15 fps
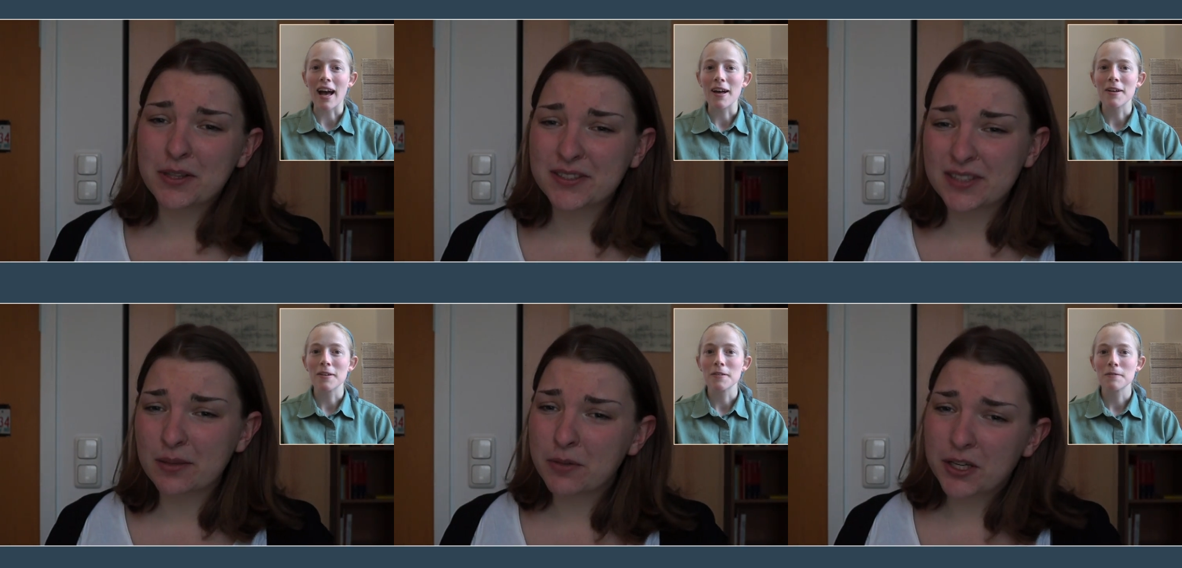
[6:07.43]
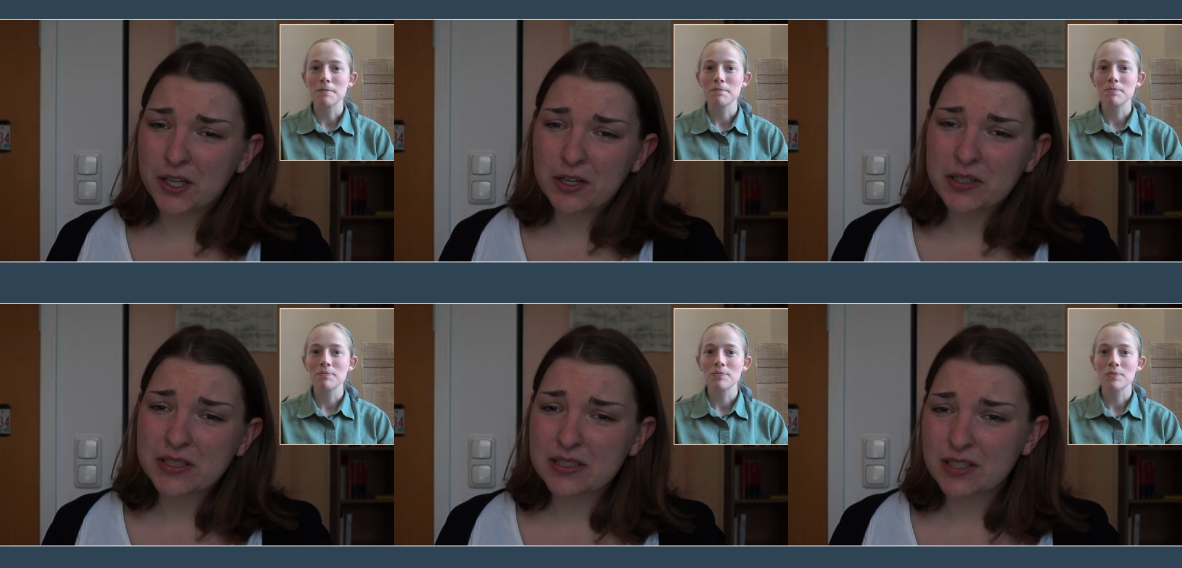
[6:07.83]
Speaker 1: with somebody
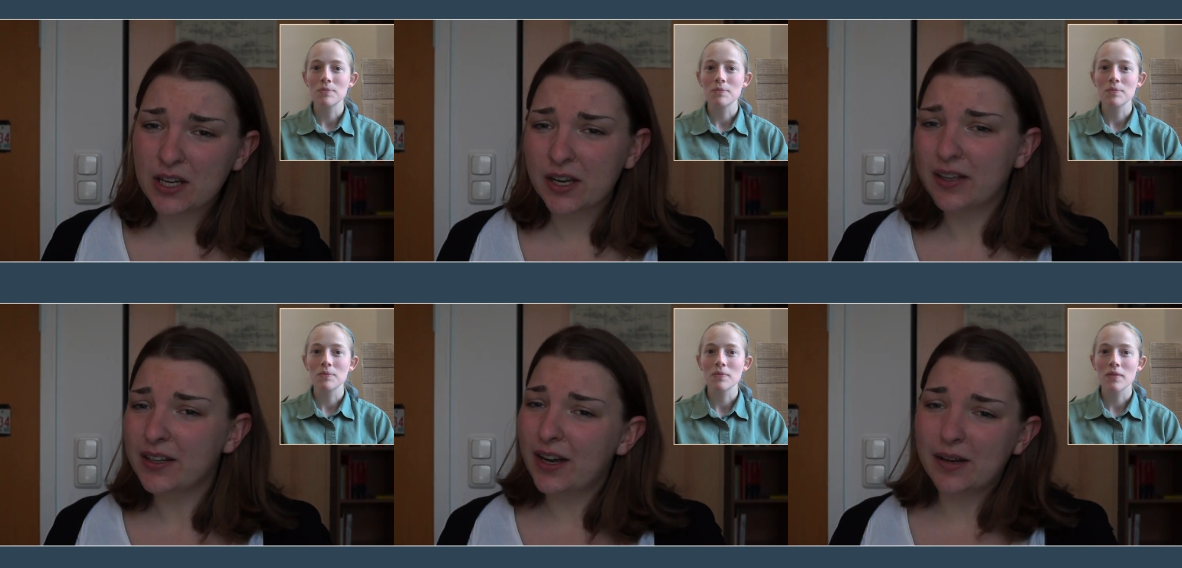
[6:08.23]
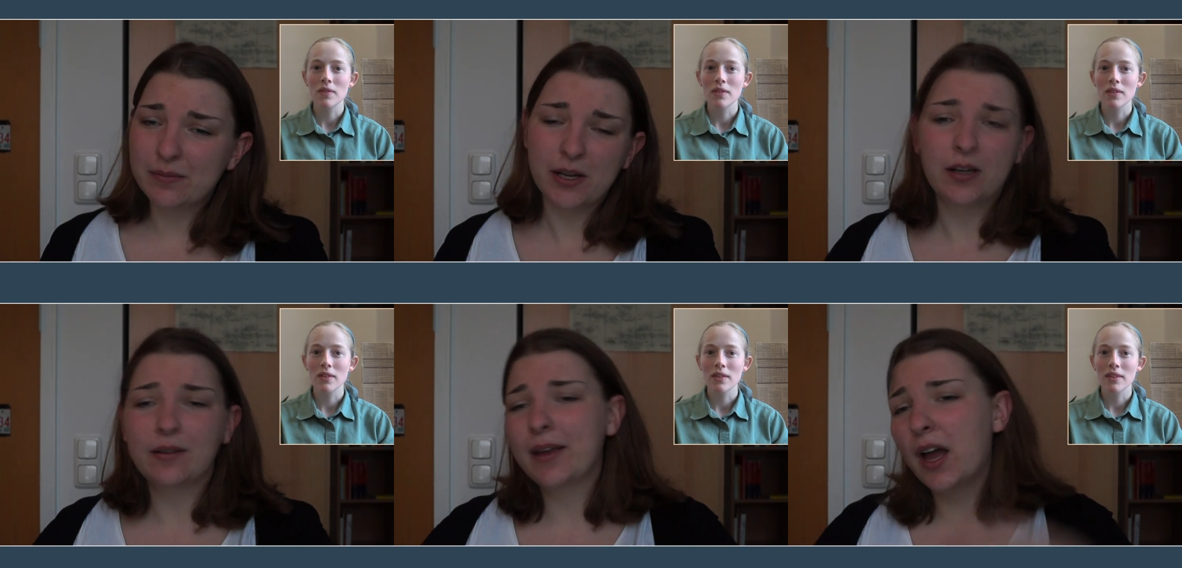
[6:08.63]
who isn't tidy i'm
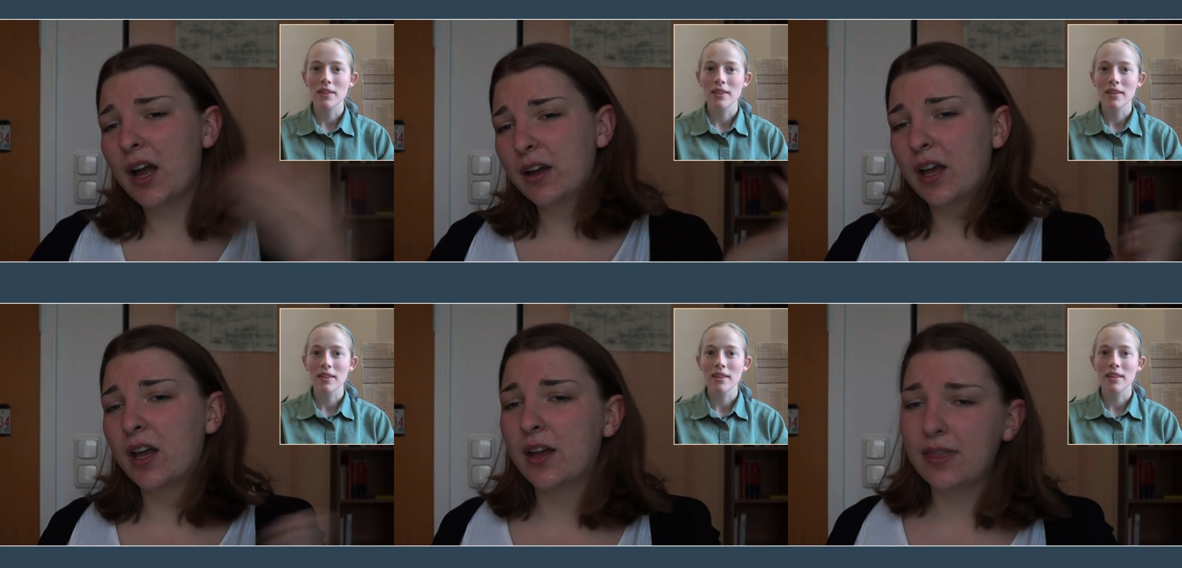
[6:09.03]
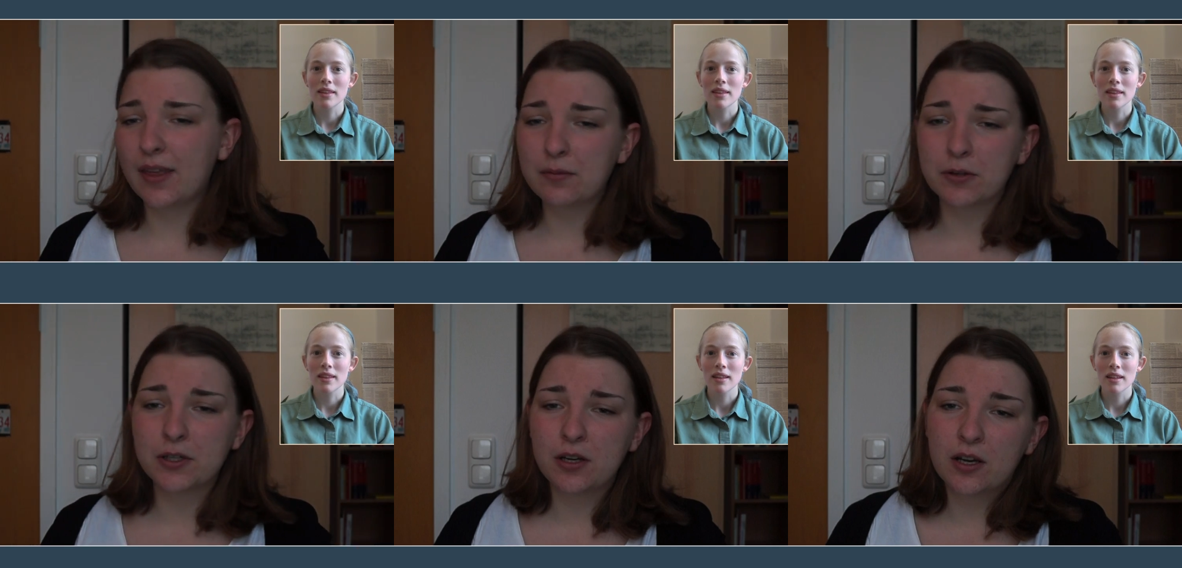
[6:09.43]
like yeah okay
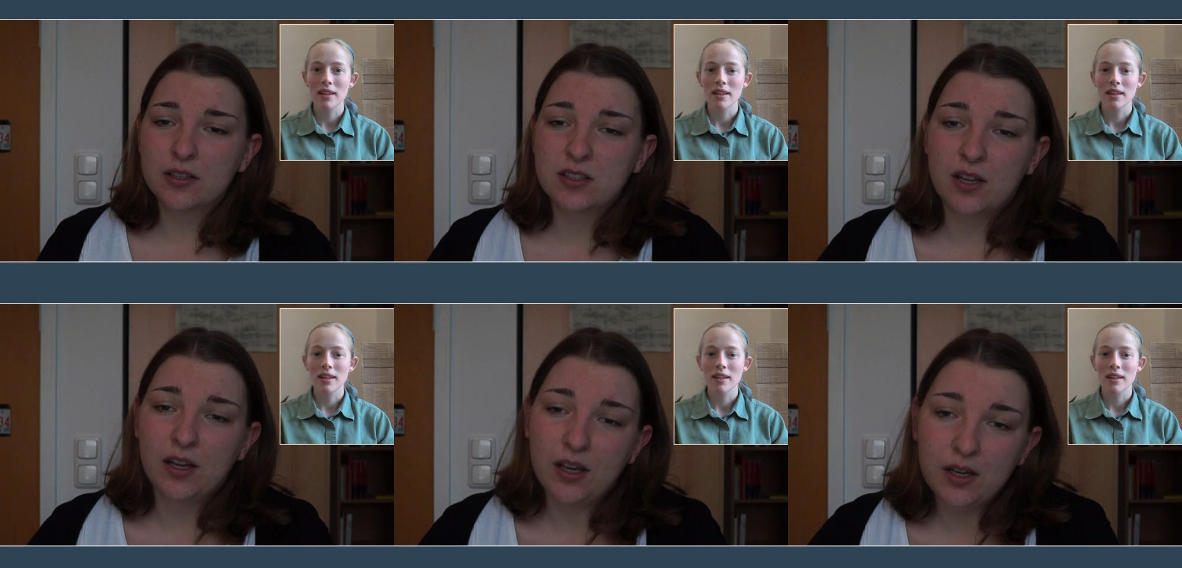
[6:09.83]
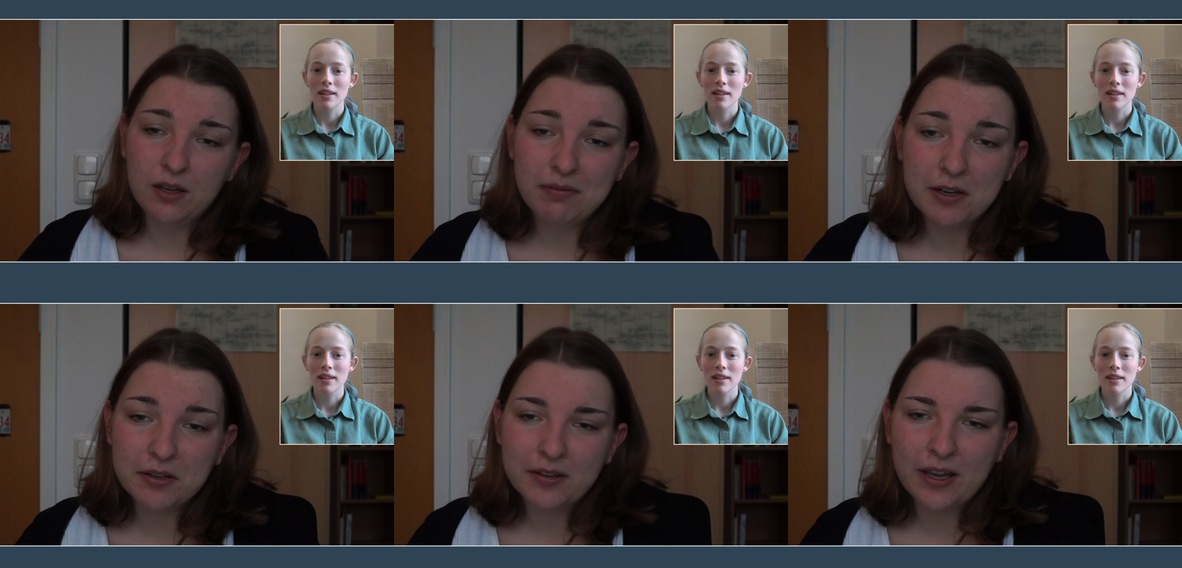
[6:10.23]
then we're not tidy
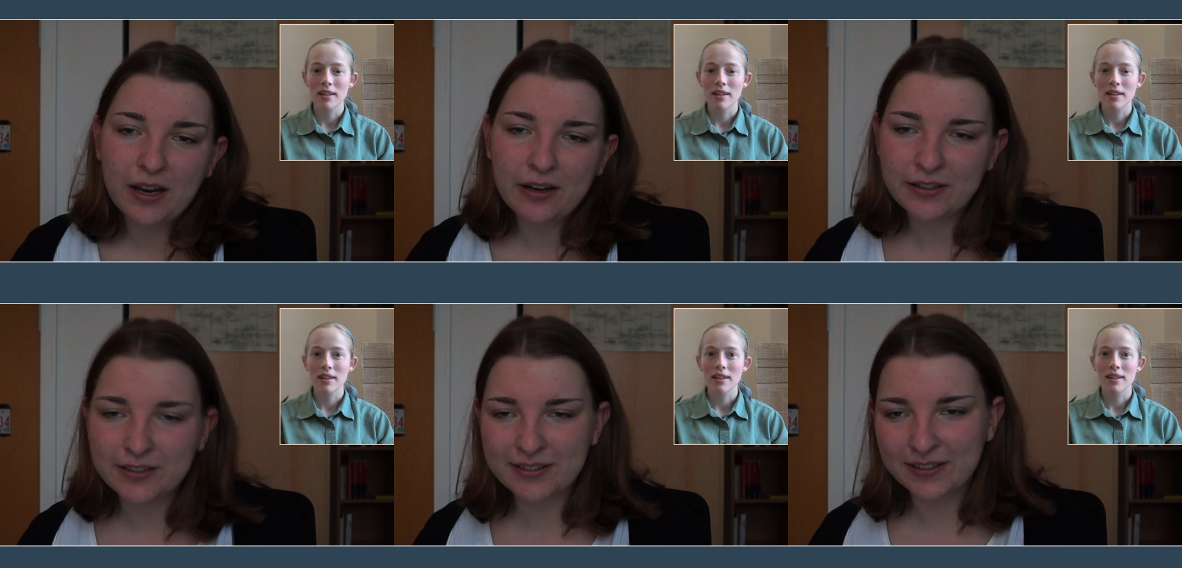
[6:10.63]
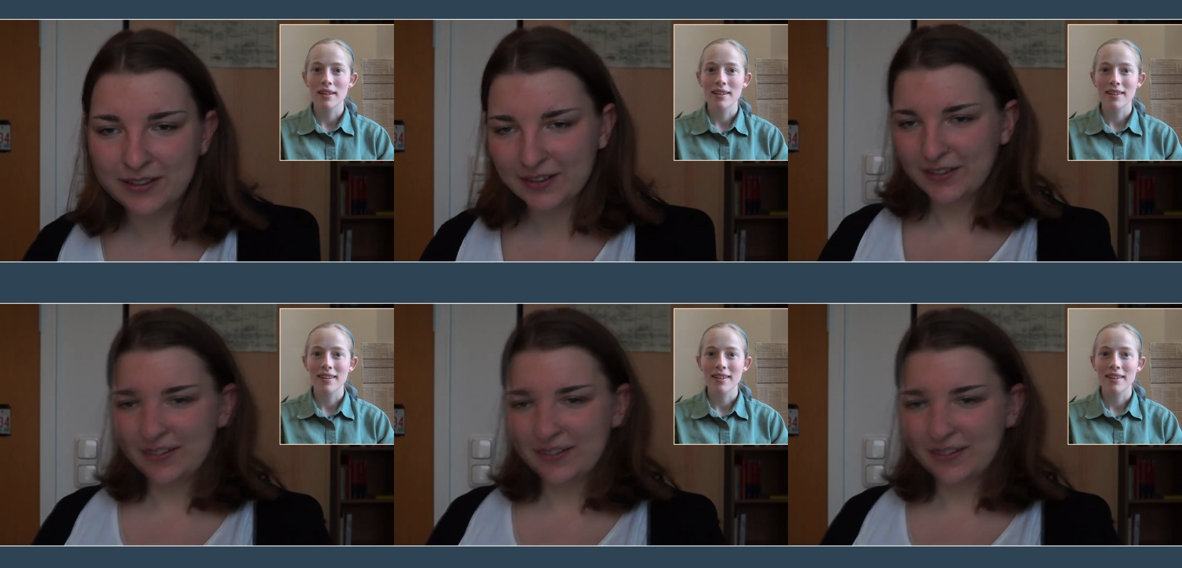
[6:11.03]
who cares